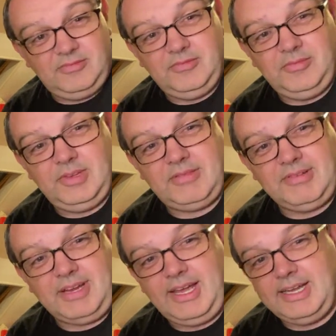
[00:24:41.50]
with
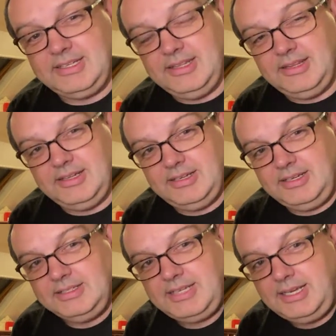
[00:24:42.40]
regard to the
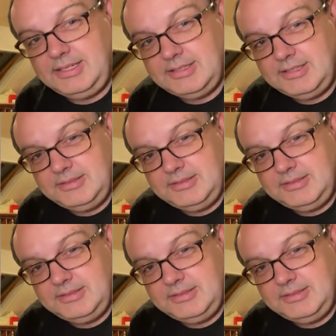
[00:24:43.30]
intent.